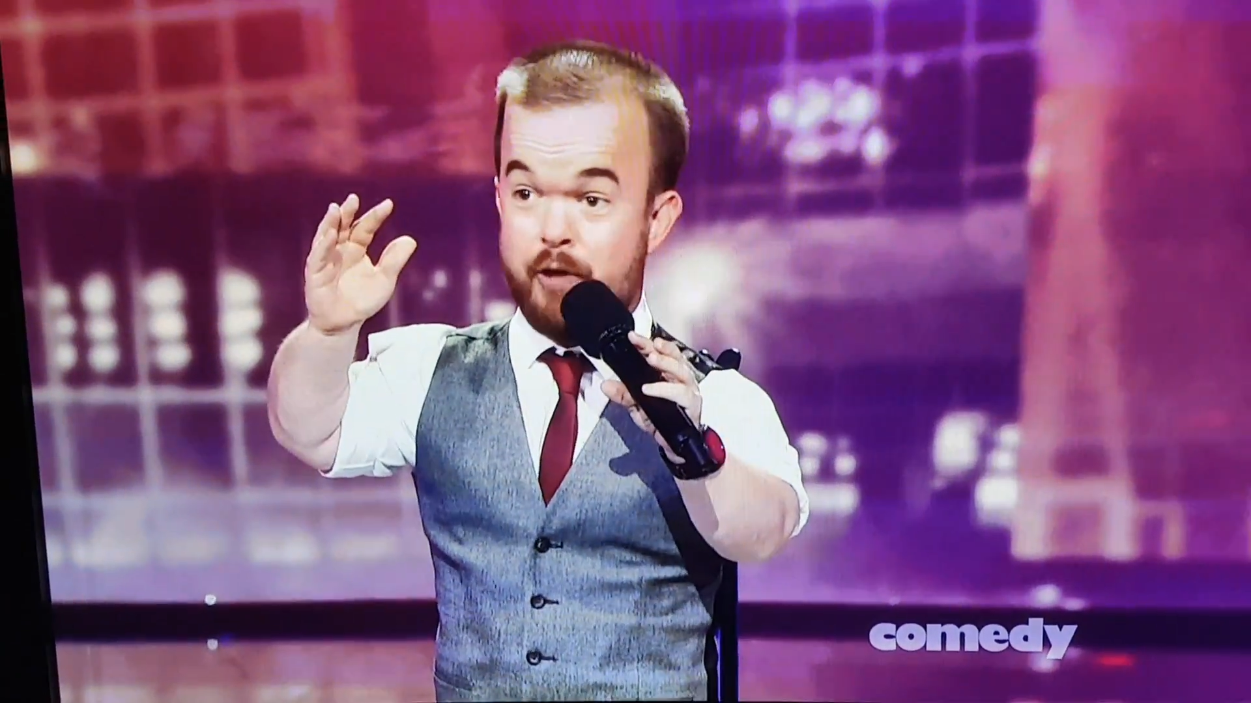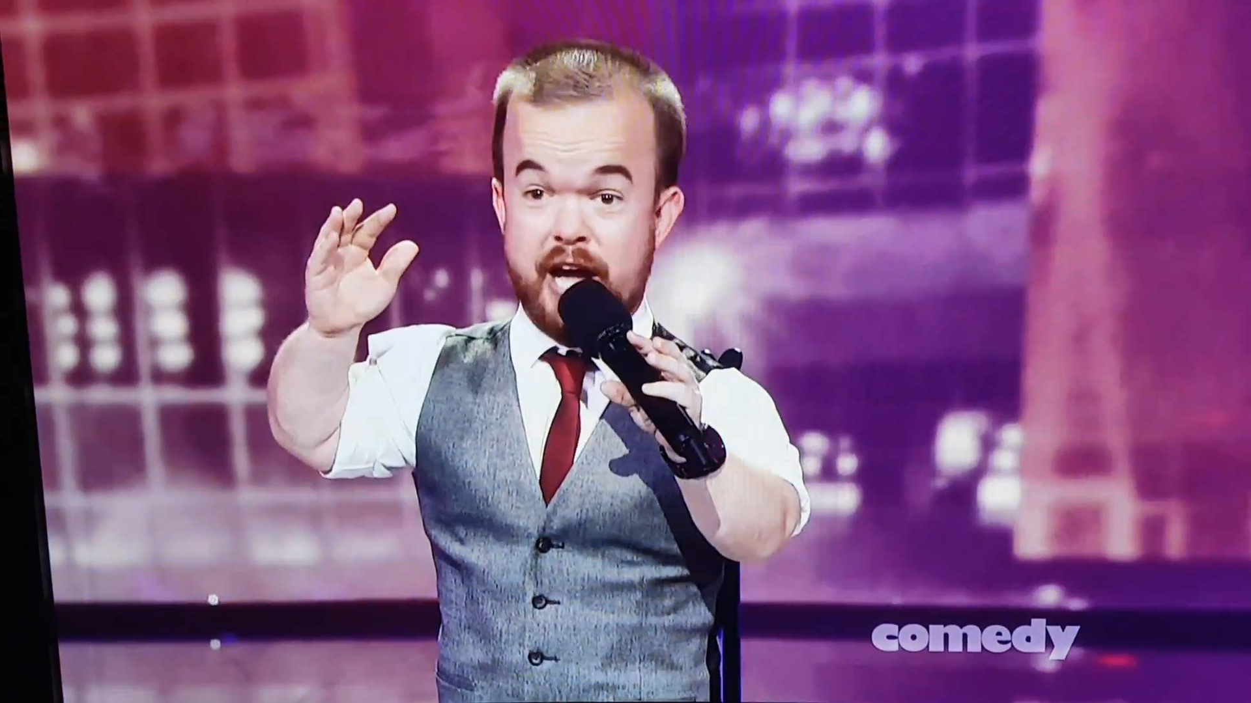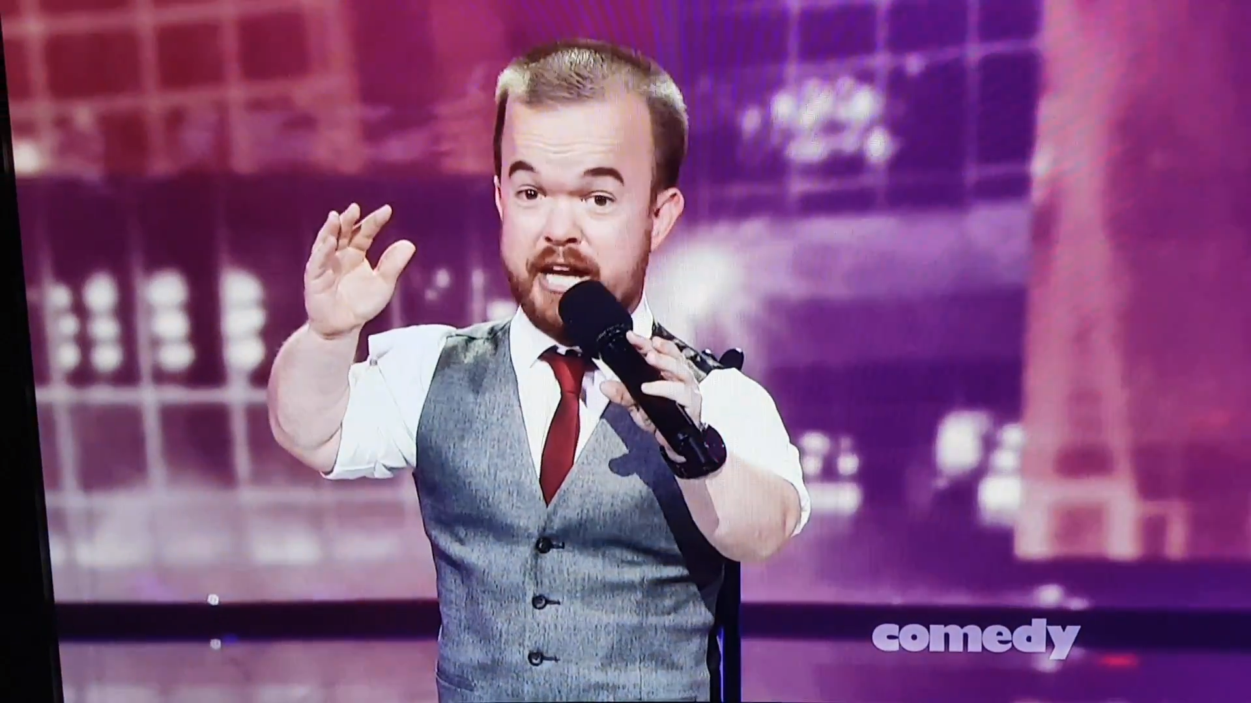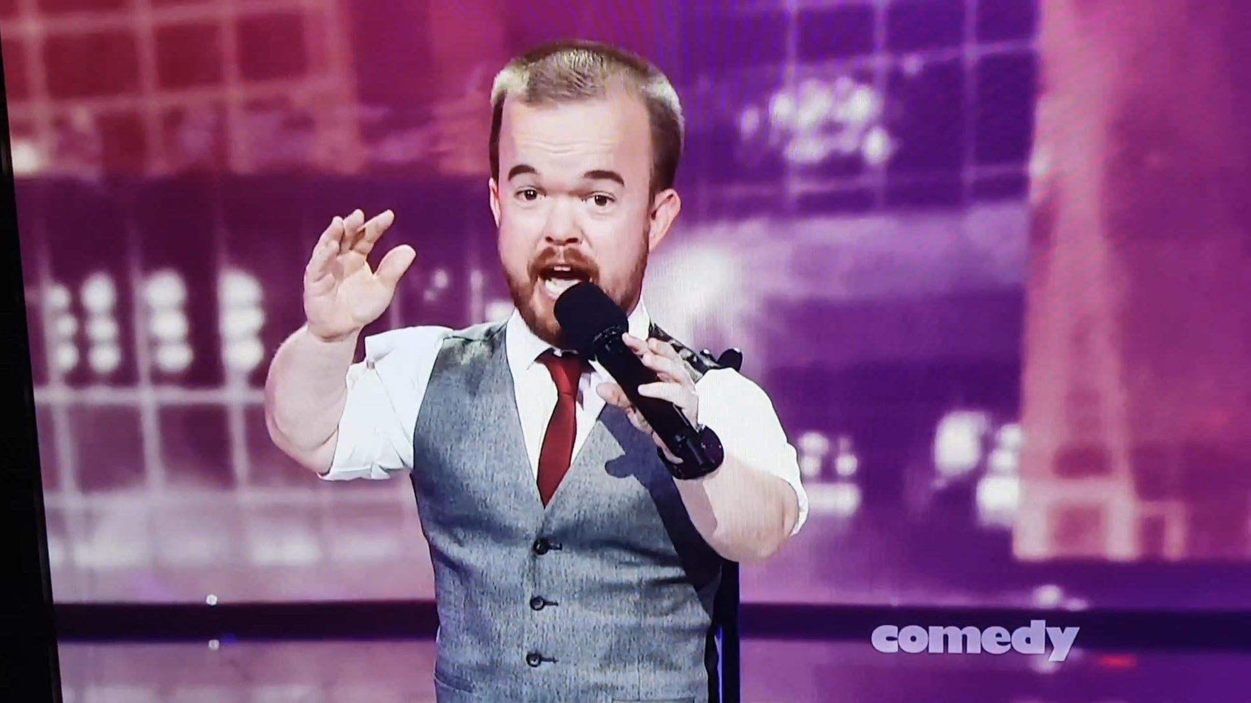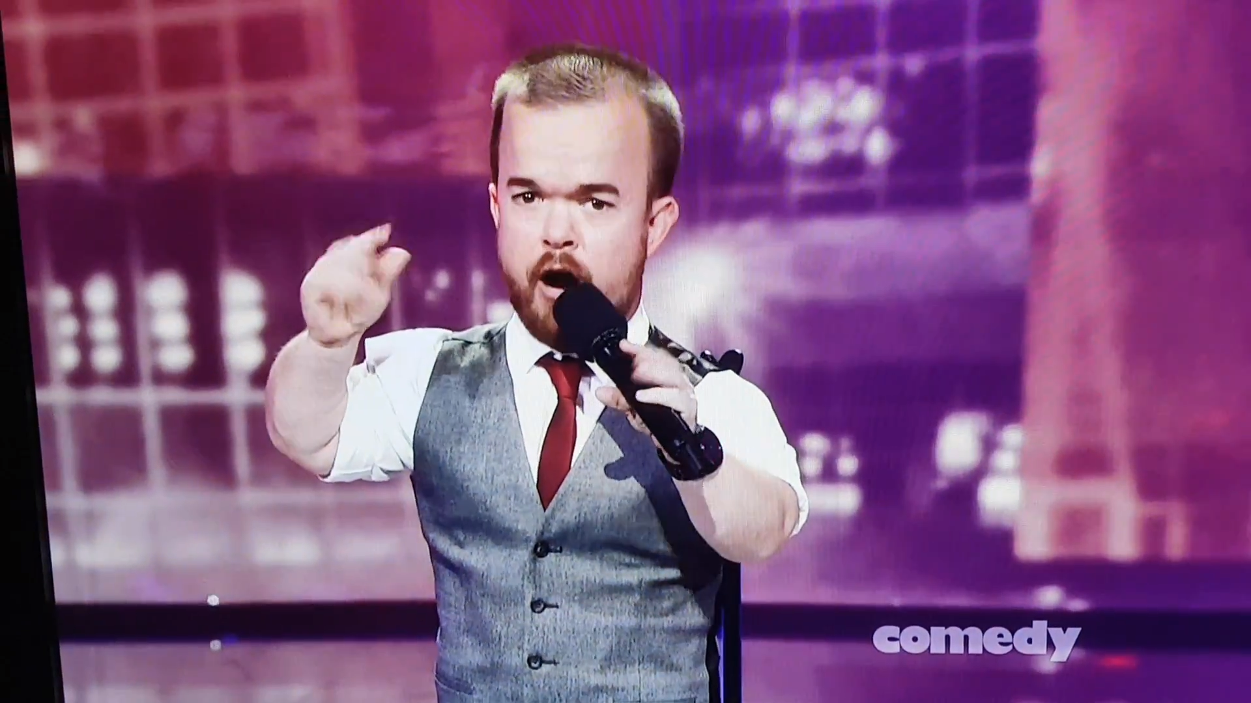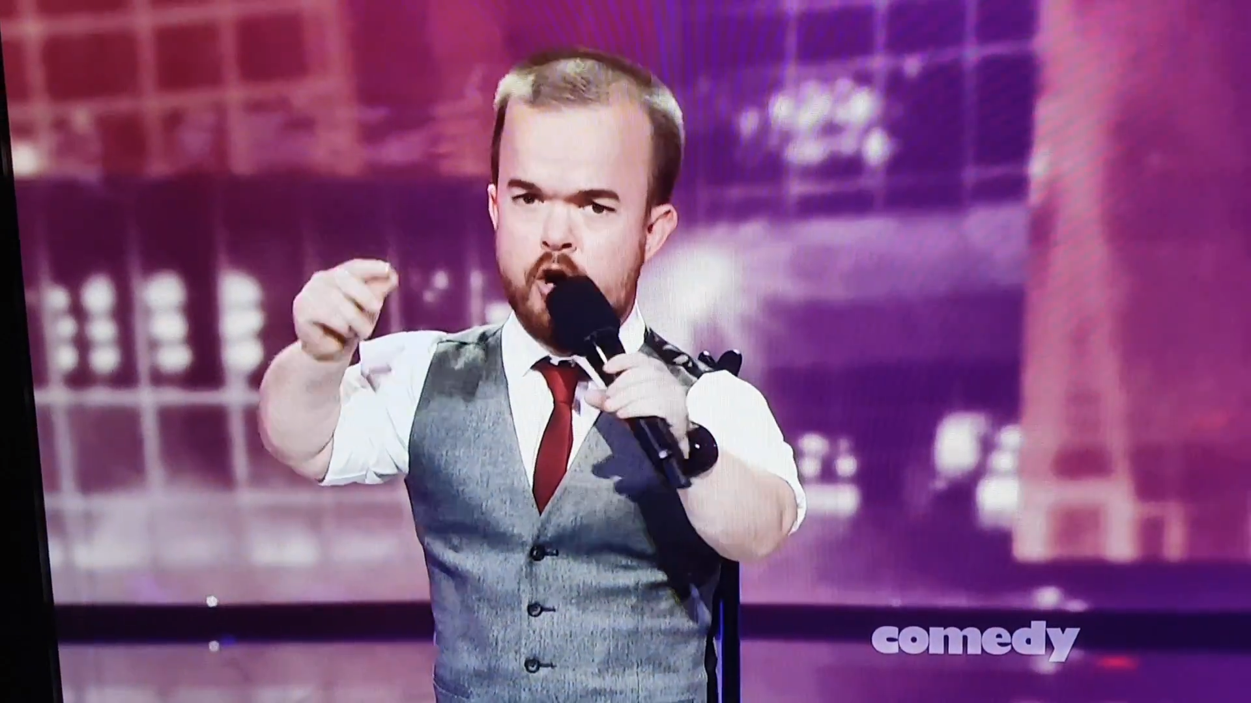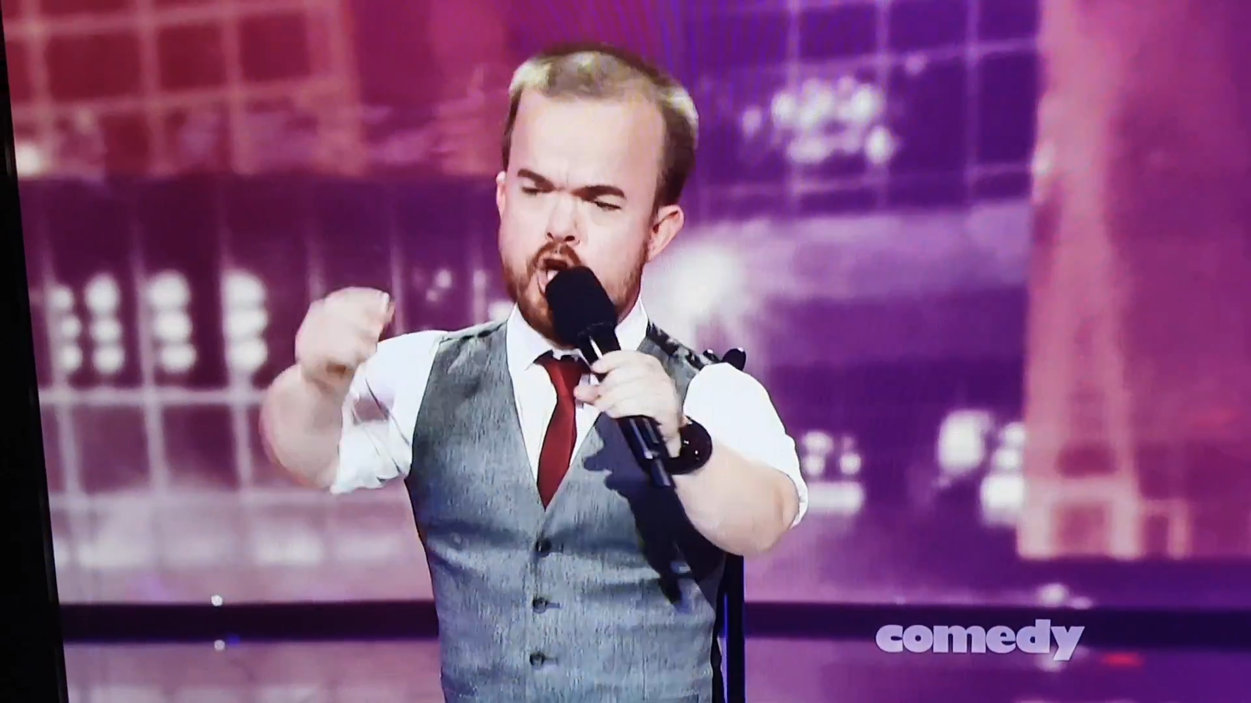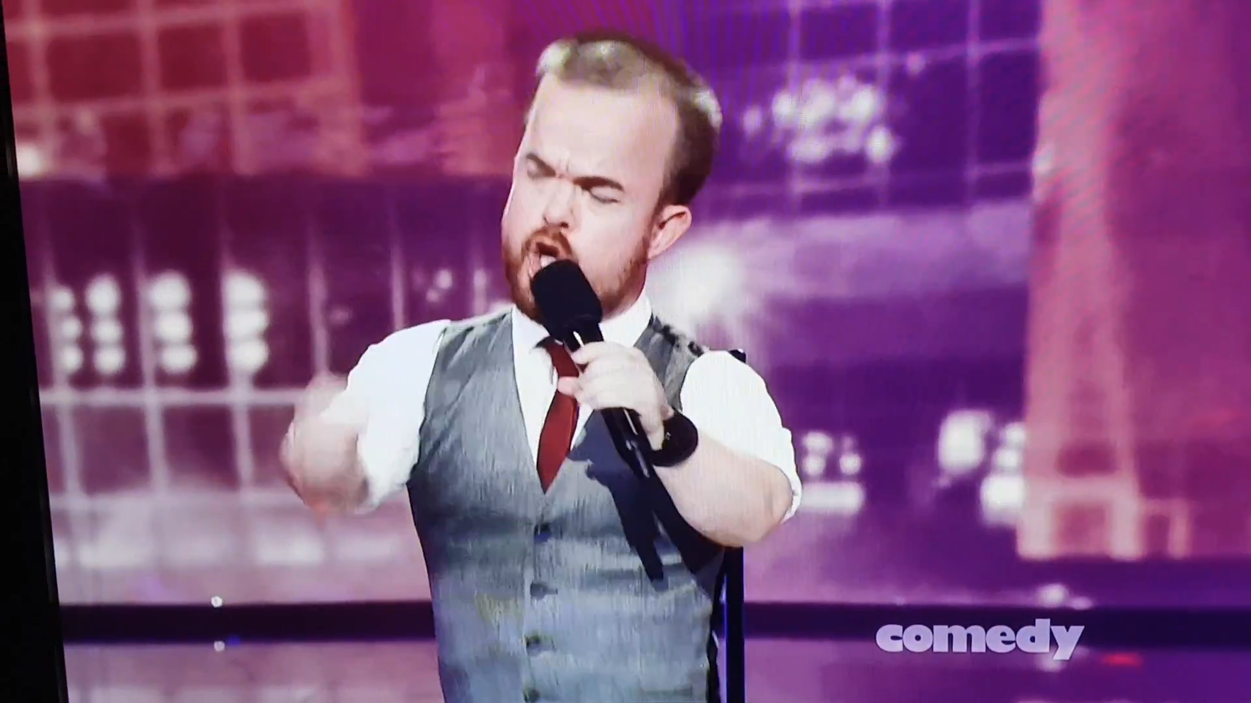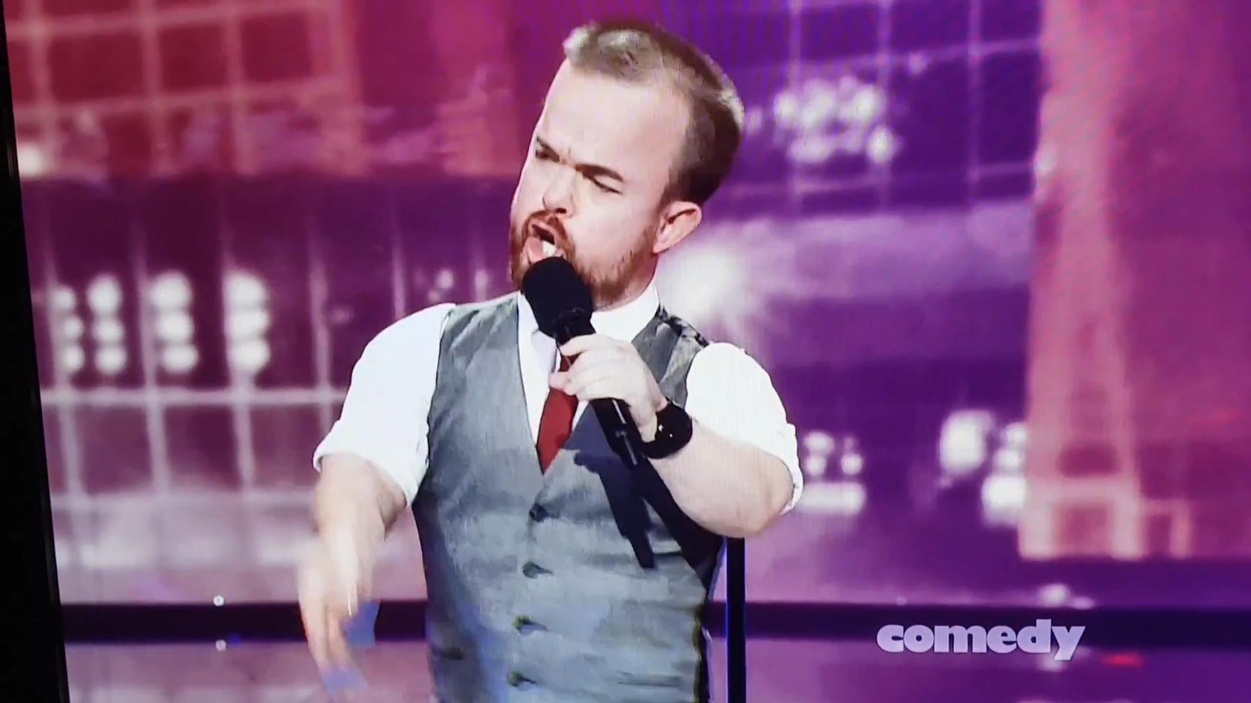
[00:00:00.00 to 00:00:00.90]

right now.